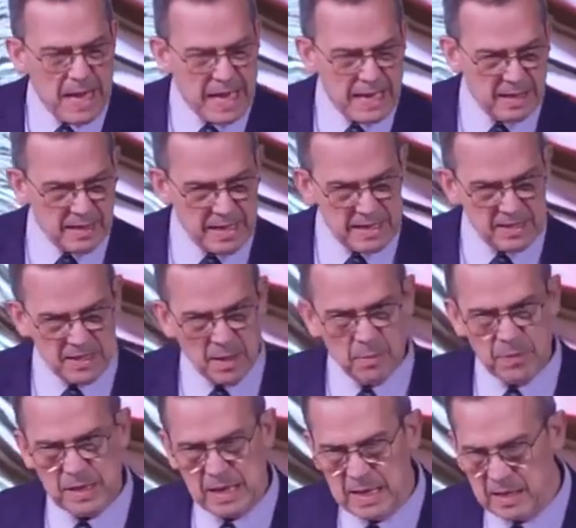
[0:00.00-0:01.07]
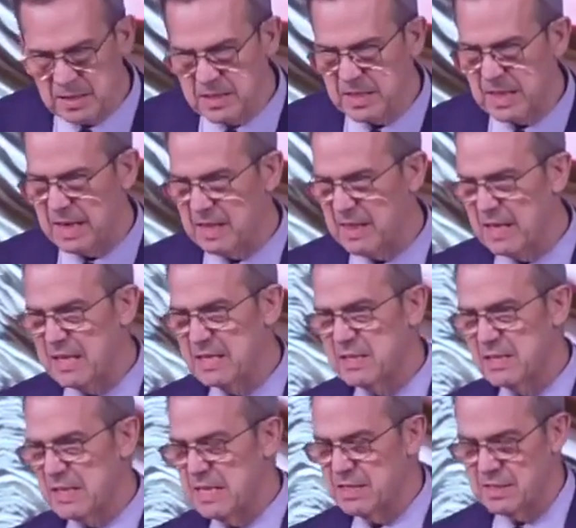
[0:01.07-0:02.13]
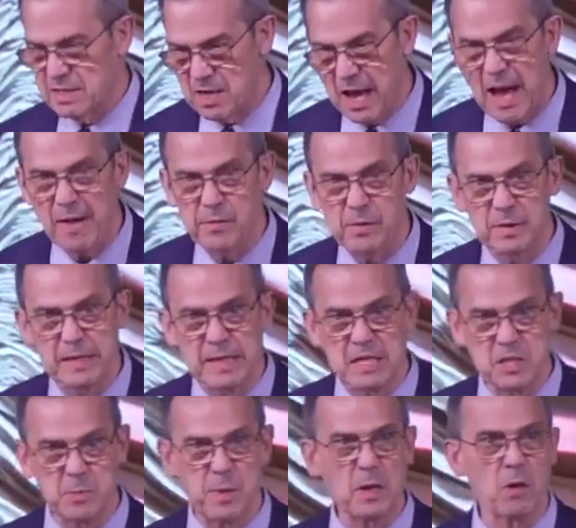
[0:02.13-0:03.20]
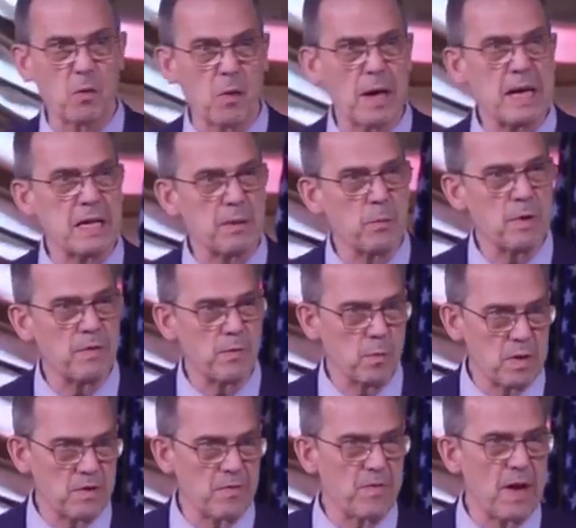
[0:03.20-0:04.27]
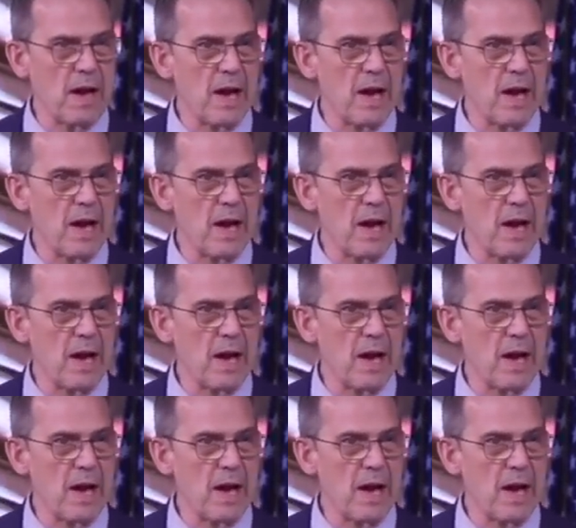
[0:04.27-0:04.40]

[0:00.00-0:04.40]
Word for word: And, and something else that I think is, is novel and it's been great, we've, we've